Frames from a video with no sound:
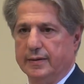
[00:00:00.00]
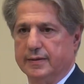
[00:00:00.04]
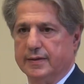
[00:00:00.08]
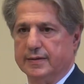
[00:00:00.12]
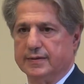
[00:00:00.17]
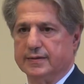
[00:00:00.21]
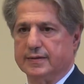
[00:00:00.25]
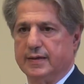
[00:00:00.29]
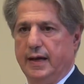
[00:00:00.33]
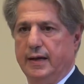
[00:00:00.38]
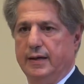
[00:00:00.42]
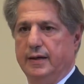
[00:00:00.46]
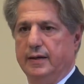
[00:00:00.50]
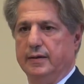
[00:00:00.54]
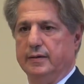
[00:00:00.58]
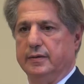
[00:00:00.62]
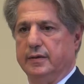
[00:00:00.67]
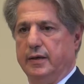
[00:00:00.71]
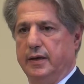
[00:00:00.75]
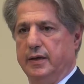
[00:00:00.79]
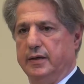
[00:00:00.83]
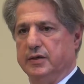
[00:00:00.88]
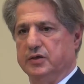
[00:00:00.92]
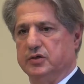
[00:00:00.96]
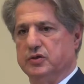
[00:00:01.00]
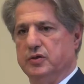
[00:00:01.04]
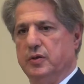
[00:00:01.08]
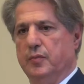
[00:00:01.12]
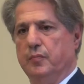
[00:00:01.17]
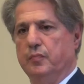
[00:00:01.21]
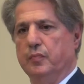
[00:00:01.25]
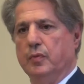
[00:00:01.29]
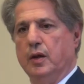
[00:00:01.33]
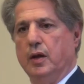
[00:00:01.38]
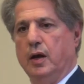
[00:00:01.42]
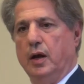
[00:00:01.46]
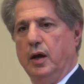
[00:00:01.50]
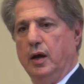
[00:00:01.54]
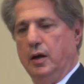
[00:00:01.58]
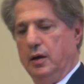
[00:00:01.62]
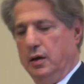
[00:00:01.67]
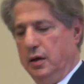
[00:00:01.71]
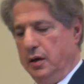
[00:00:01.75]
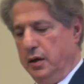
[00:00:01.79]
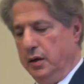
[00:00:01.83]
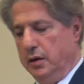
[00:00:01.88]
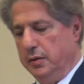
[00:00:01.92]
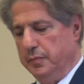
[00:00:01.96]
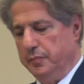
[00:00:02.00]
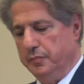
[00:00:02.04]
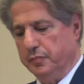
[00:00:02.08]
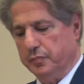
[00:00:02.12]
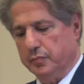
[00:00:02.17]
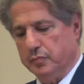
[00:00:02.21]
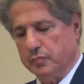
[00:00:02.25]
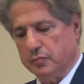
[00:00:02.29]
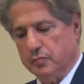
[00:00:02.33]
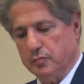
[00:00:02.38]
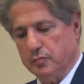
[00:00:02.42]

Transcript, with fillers: This silence is um,